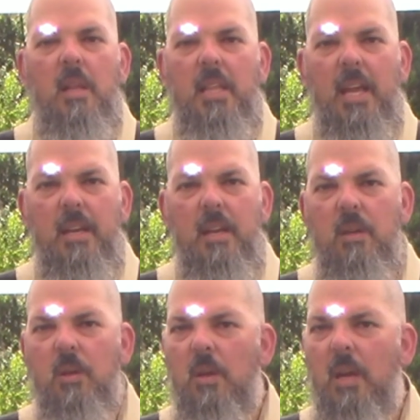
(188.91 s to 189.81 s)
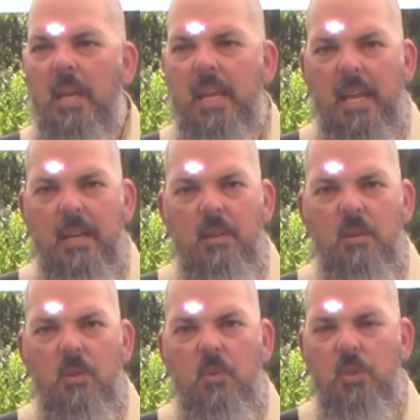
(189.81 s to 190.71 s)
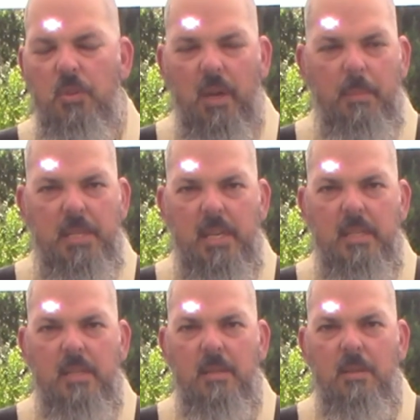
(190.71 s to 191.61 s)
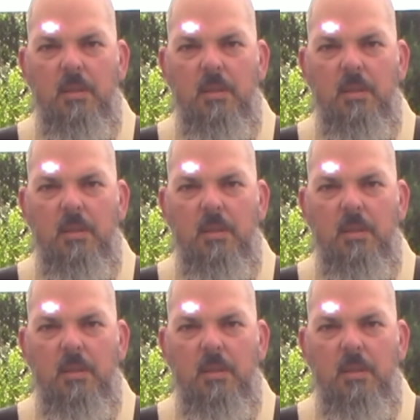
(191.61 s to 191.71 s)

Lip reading: Then again, you empty it